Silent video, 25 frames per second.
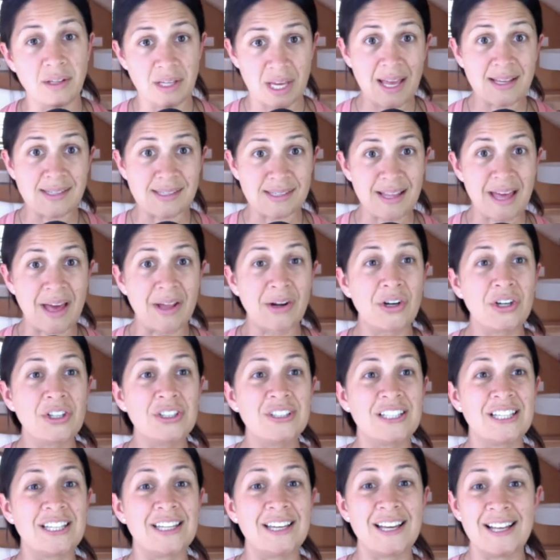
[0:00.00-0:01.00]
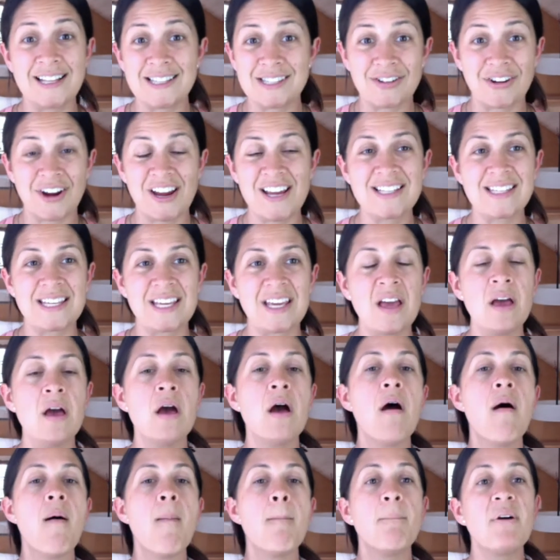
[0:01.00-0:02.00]
Yes, that early. It's crazy.
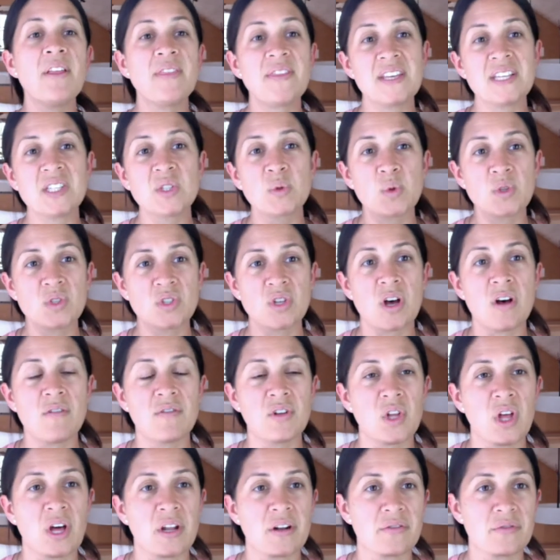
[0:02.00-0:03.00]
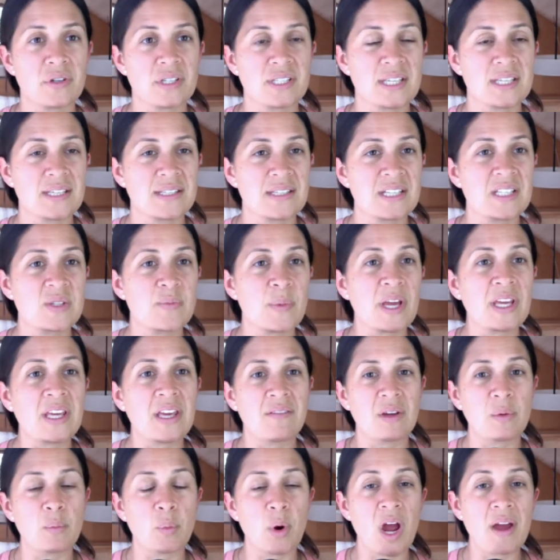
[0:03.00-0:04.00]
But this will solve a lot of resistance by
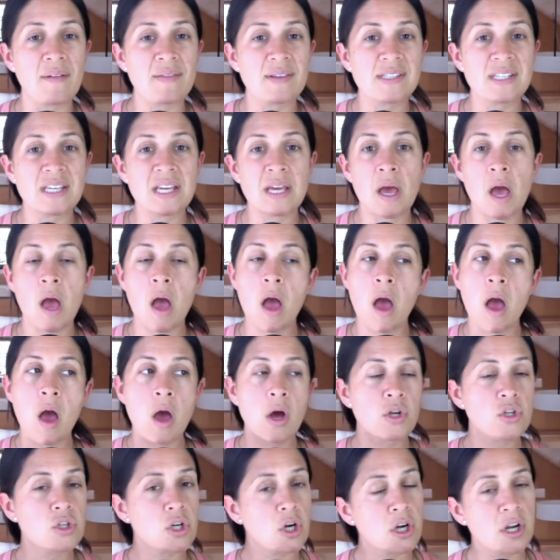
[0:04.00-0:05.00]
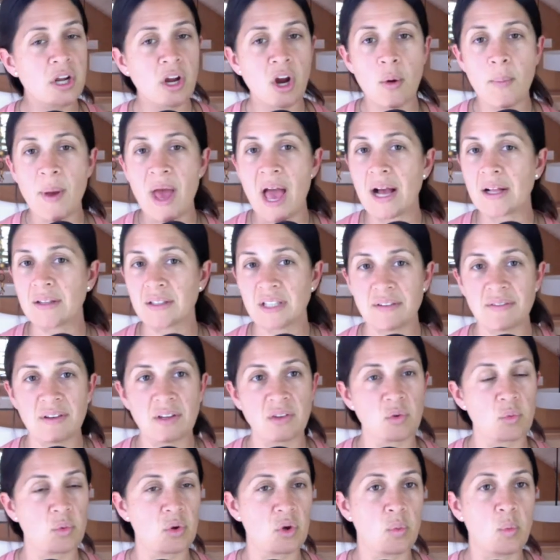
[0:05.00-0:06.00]
giving privacy, turning our back,
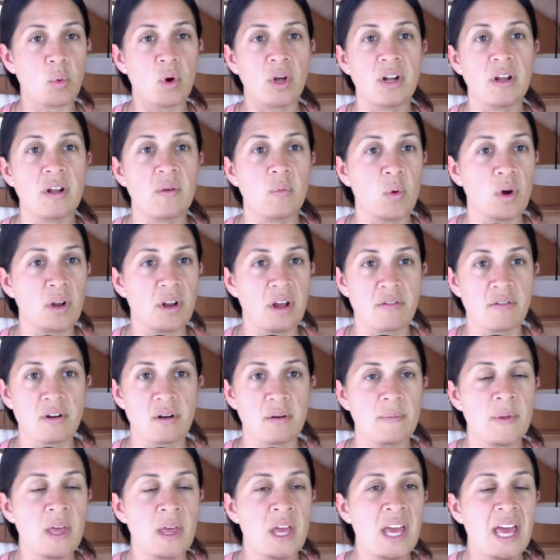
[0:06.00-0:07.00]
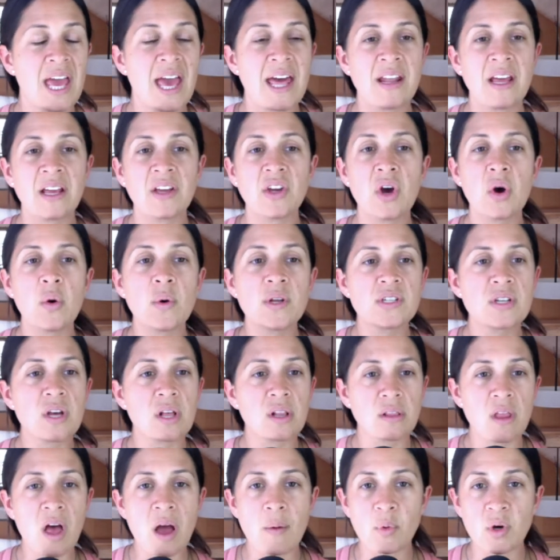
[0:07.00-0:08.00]
leaving the room, what, whatever. And I go
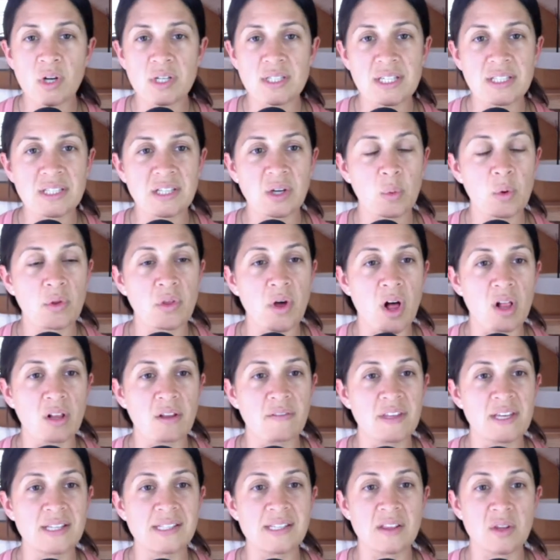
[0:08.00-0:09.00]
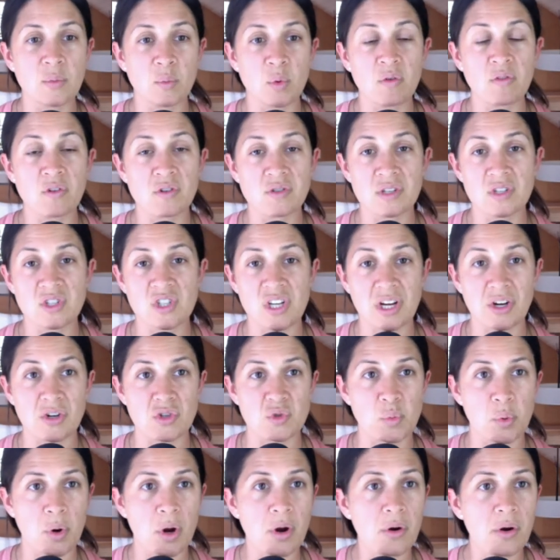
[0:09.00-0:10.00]
into a lot more detail with all of this in the Movers and
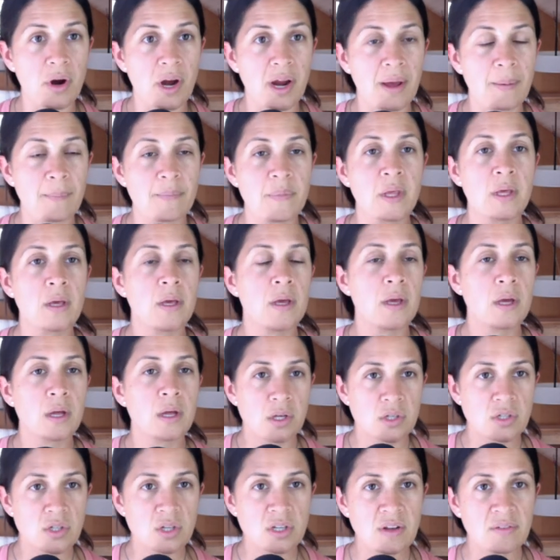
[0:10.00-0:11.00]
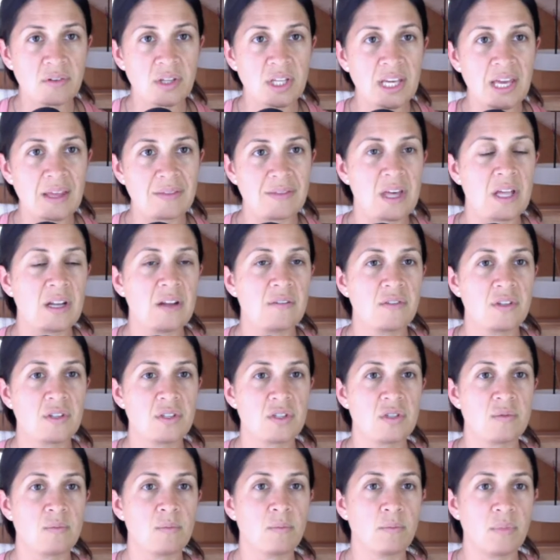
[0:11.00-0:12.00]
Shakers program. So definitely get that if
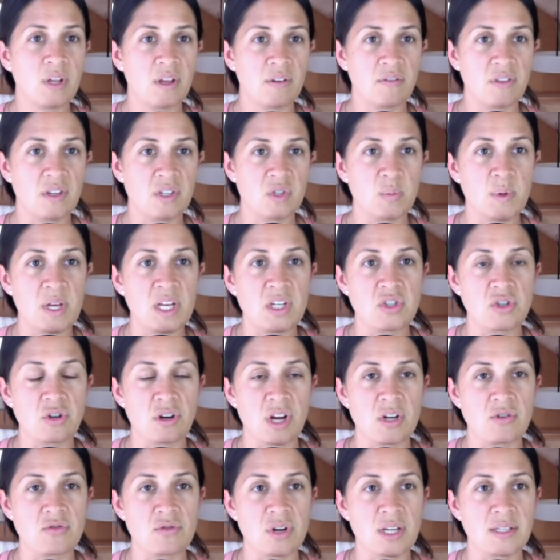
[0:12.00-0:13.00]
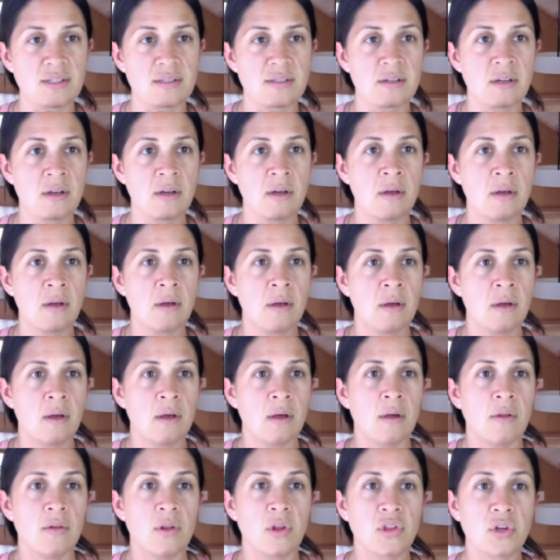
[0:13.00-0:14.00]
this if this piques your interest.
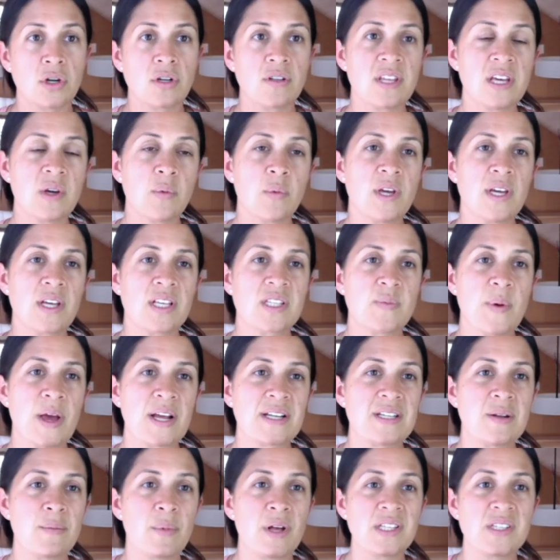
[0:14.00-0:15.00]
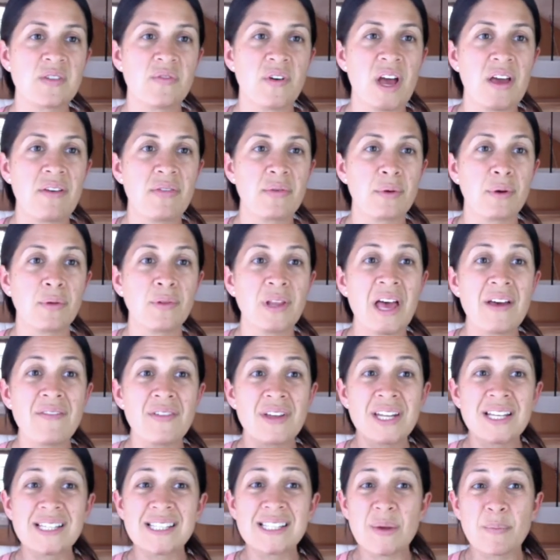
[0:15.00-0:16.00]
The third thing we expect in months five through
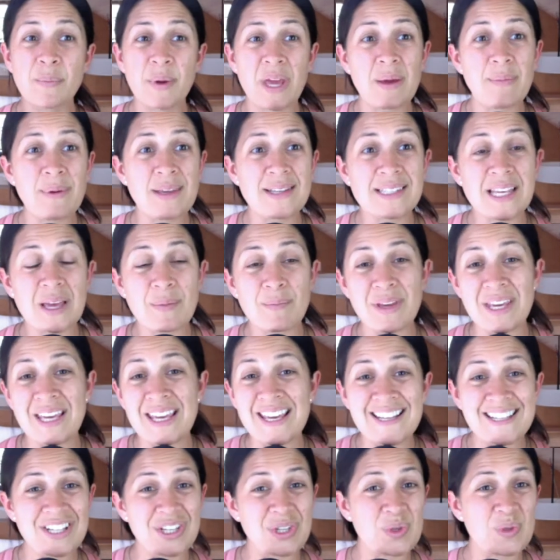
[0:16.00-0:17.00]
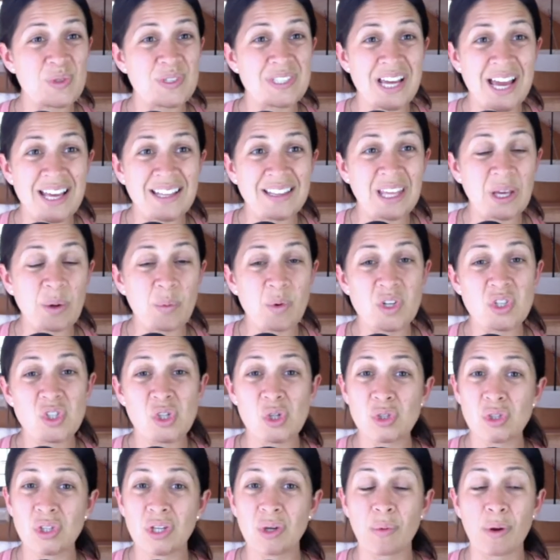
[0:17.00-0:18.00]
11 is that babies can begin to use sign language
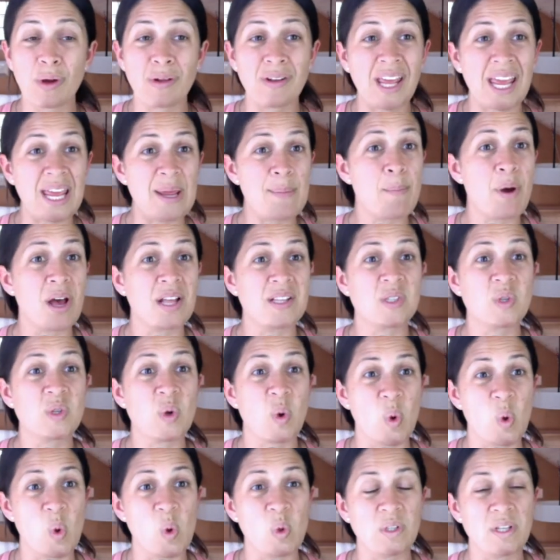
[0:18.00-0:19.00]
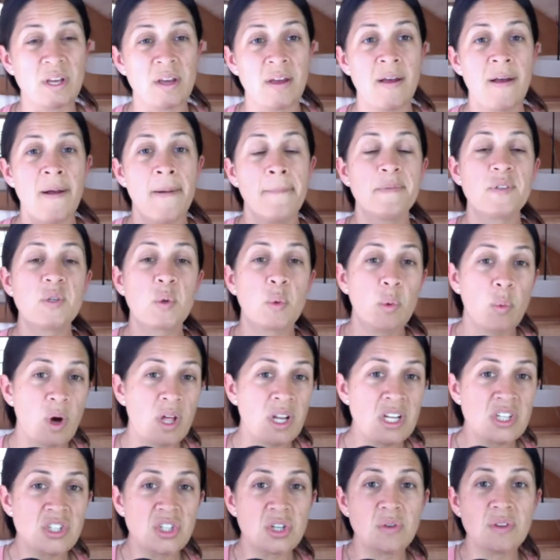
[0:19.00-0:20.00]
usually around eight months old. So we
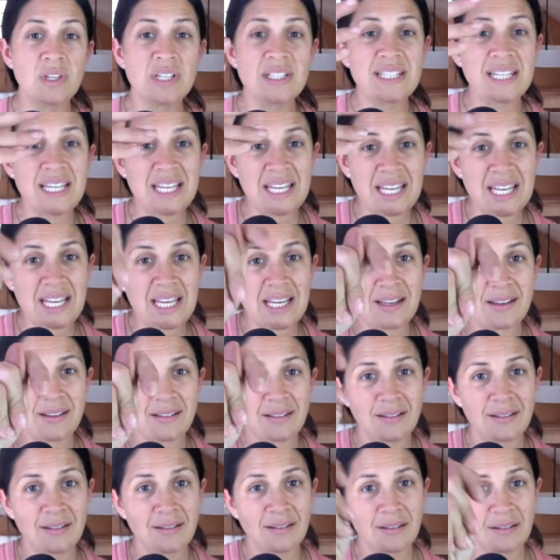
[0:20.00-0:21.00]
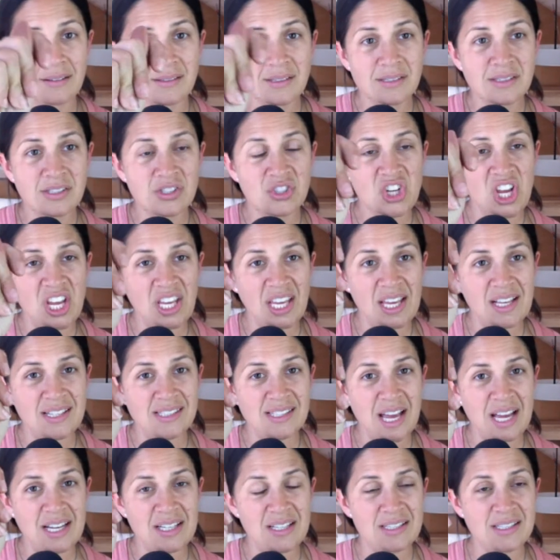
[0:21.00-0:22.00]
want to do the T
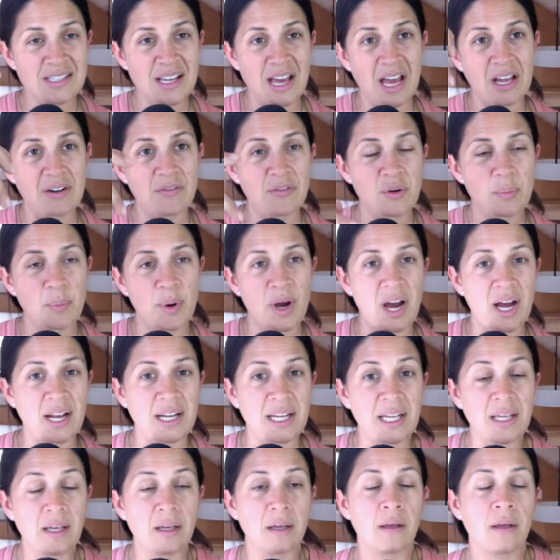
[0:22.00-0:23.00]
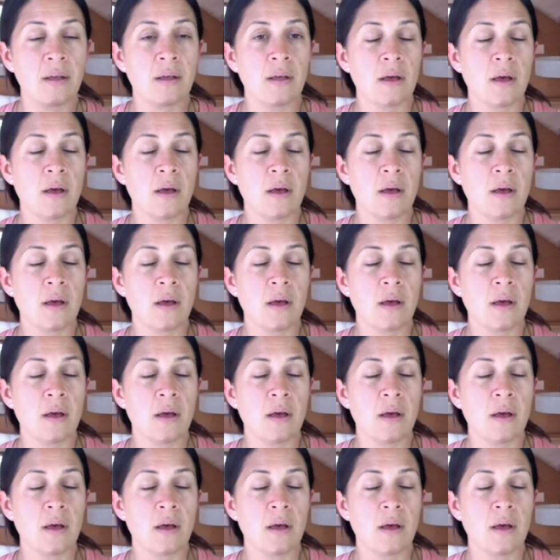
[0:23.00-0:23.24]
shaking side to side for potty.